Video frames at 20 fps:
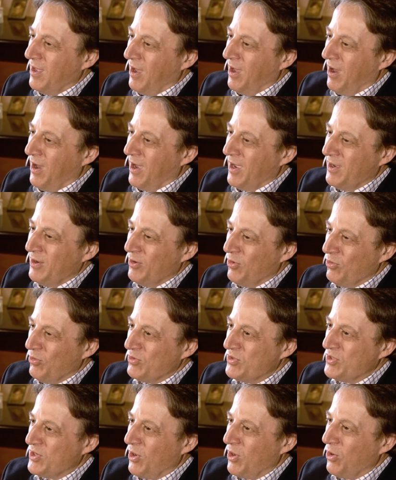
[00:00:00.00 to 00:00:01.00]
I
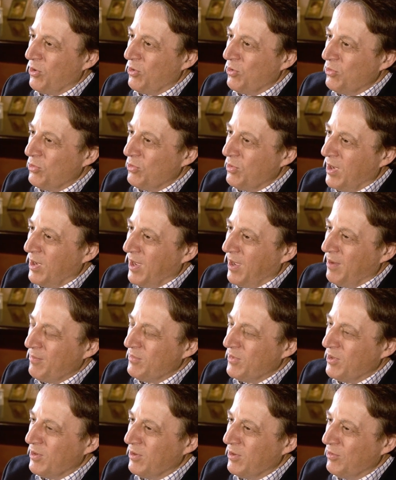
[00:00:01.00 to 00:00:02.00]
also
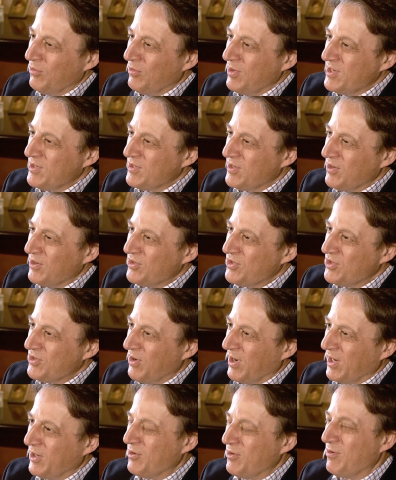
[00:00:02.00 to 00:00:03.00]
am the research
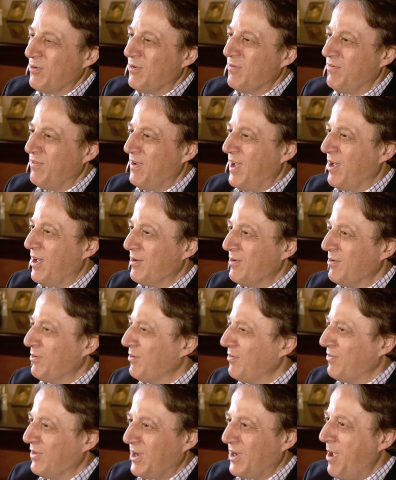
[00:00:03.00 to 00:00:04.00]
director and
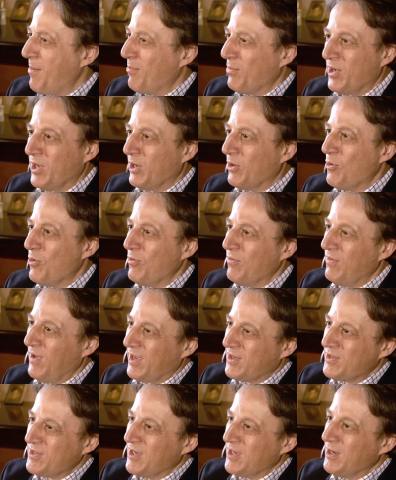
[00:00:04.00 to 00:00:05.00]
founder of a company called
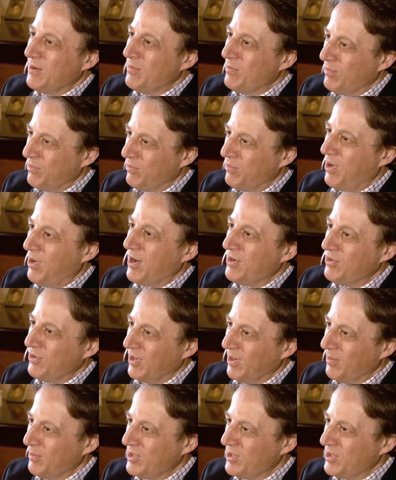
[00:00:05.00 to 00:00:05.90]
Vaccine Proprietary